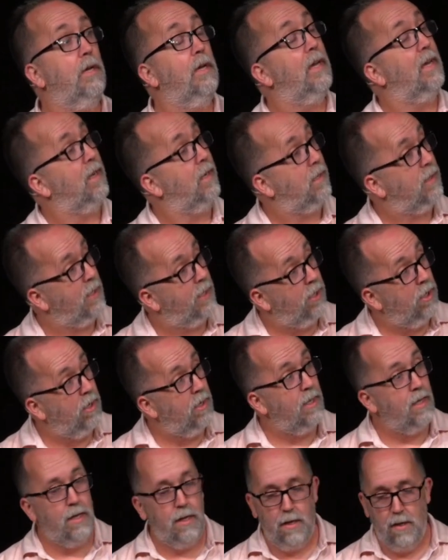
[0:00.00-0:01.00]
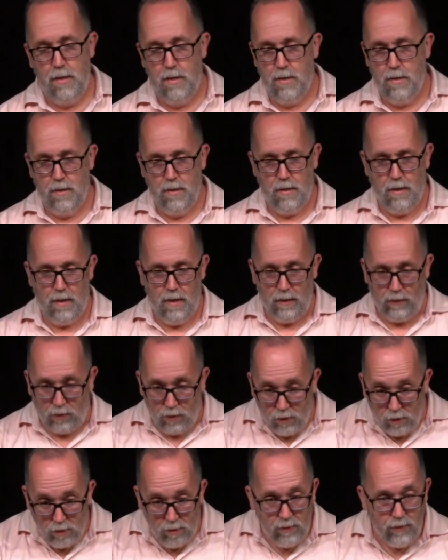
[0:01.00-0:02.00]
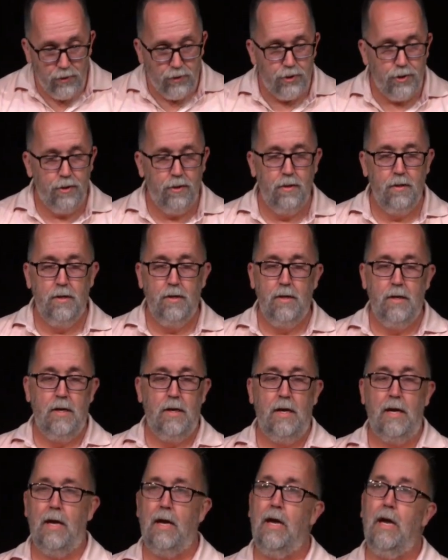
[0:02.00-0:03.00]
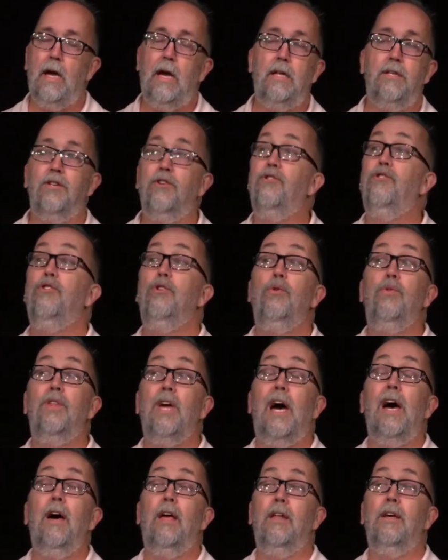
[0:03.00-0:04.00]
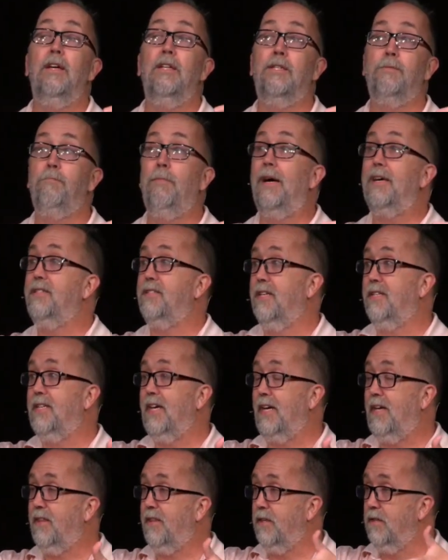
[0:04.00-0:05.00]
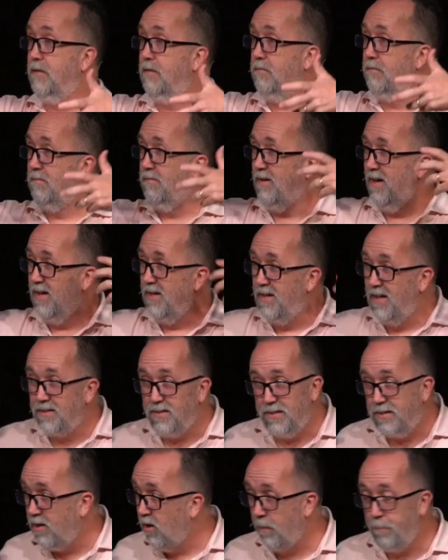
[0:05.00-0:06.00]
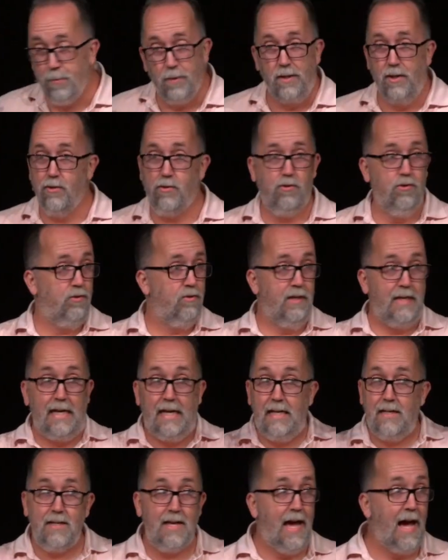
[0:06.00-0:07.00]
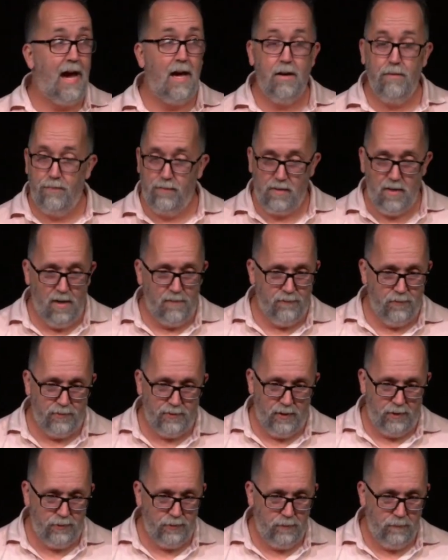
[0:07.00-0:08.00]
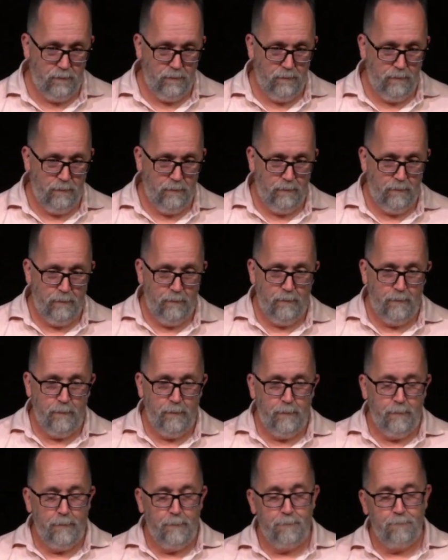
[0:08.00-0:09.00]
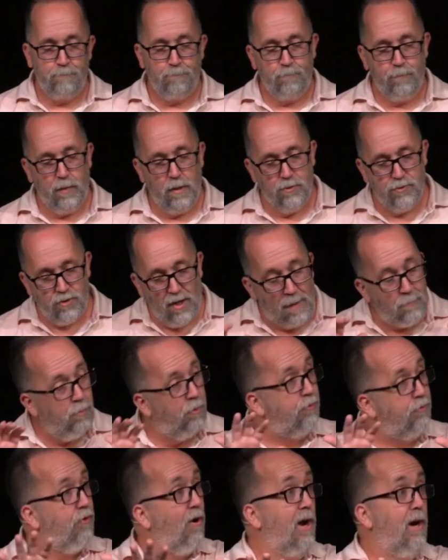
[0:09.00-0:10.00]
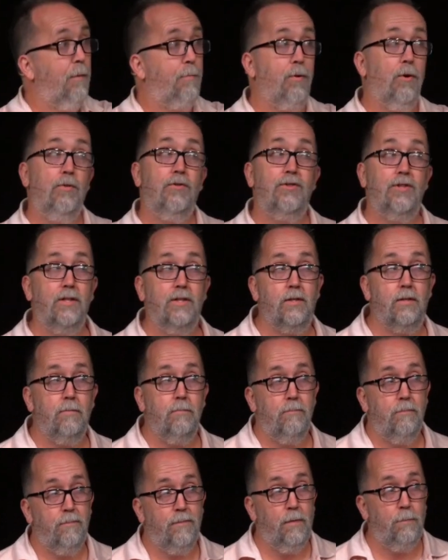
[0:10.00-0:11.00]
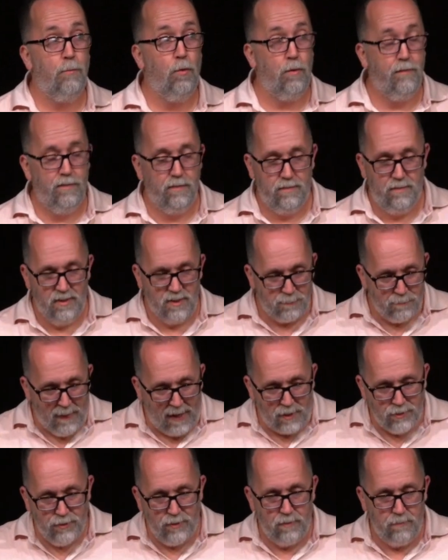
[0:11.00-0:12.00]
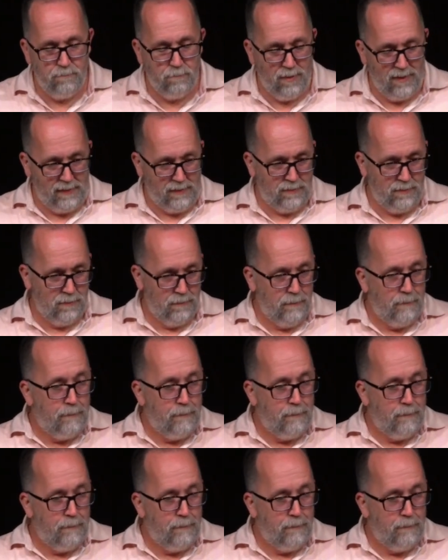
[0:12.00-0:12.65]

and clarity and courage and to do that, it's best to take the unnecessary political heat out of the conversation. And so I'm going to try to approach this from more of a dispassionate place.